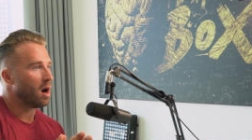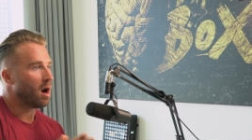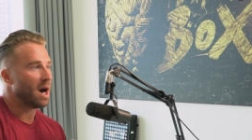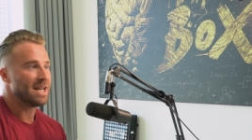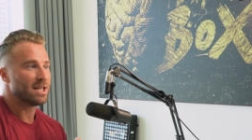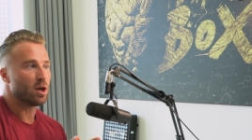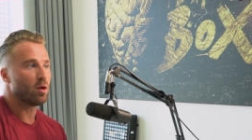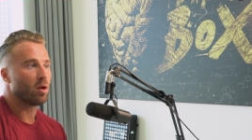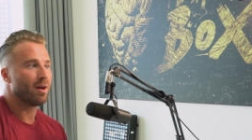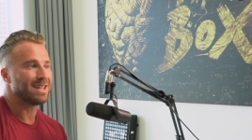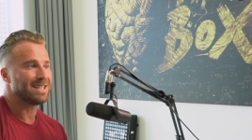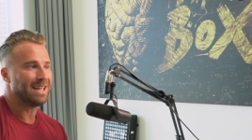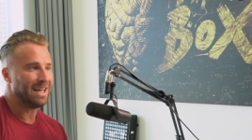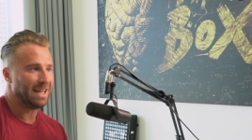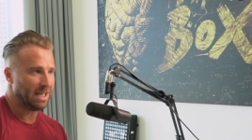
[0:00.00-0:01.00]
I don't
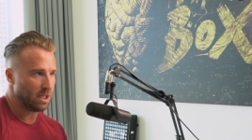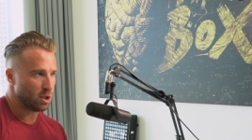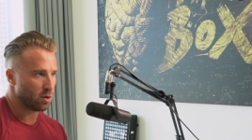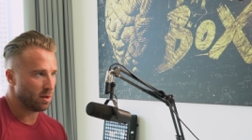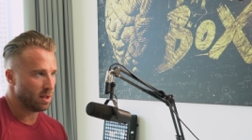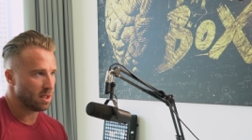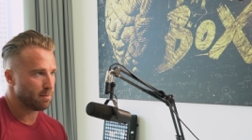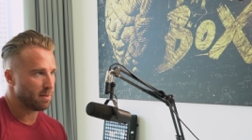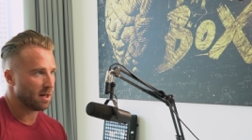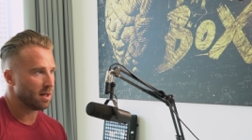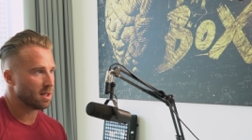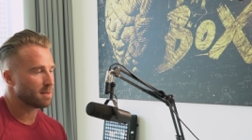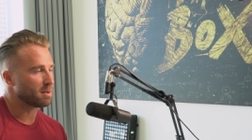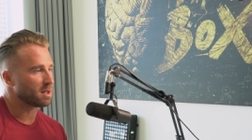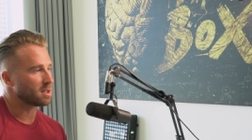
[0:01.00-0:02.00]
like to eat during these
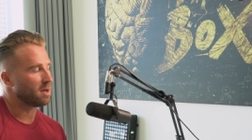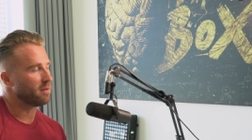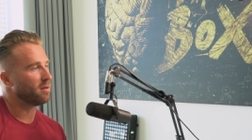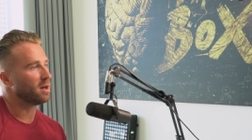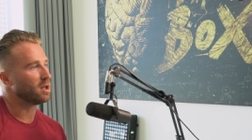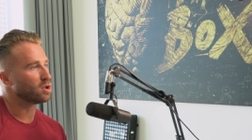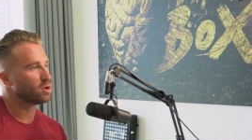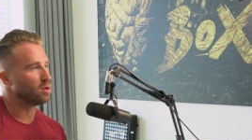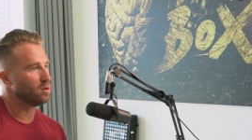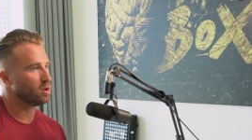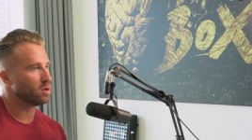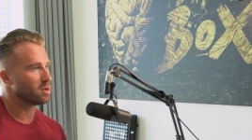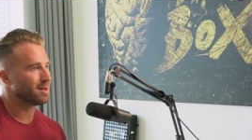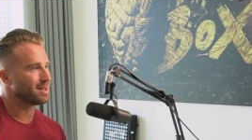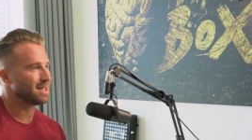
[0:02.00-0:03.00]
periods because I find as soon as
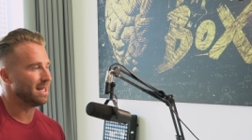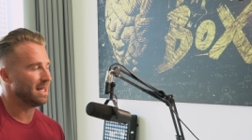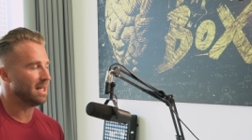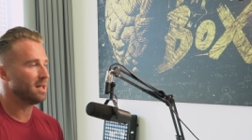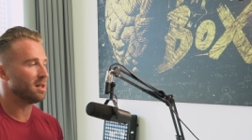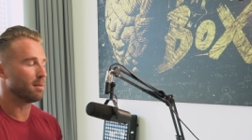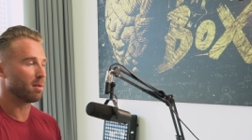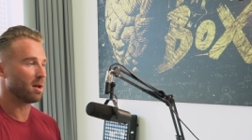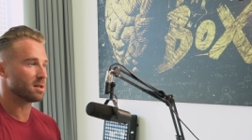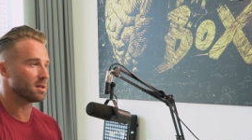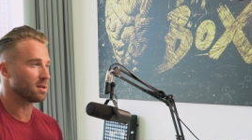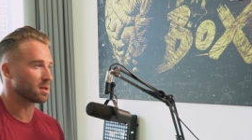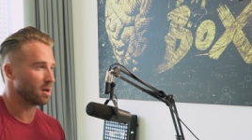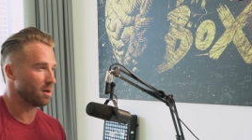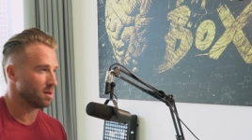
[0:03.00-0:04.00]
you start to eat, the blood
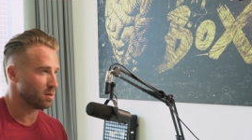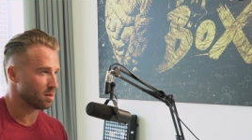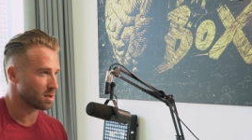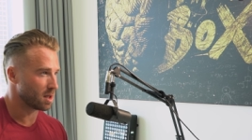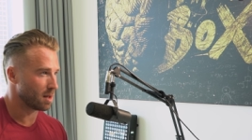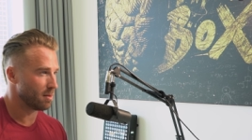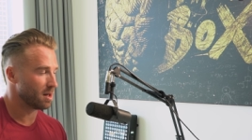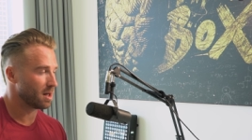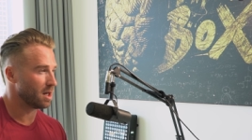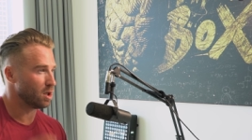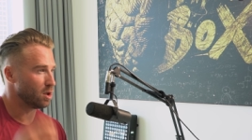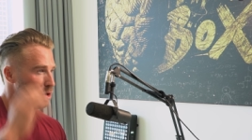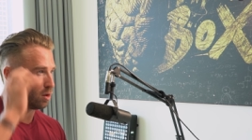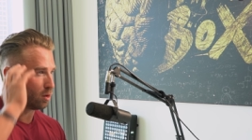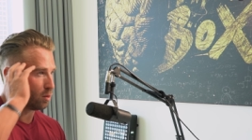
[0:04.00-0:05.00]
starts going into your stomach and
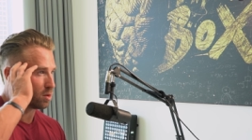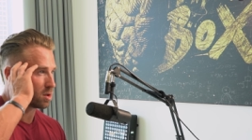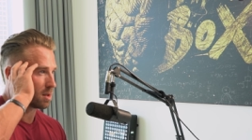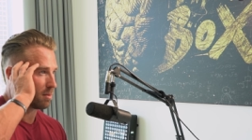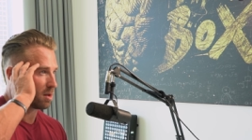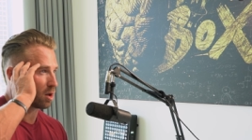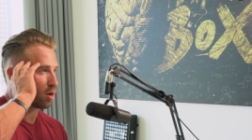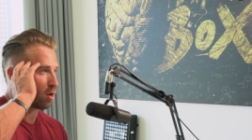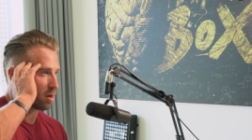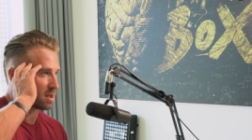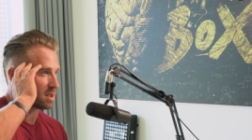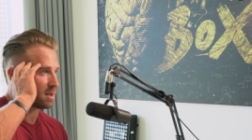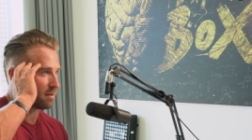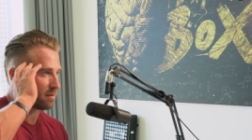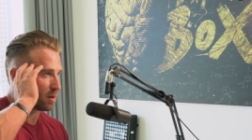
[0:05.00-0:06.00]
you lose some of the cognitive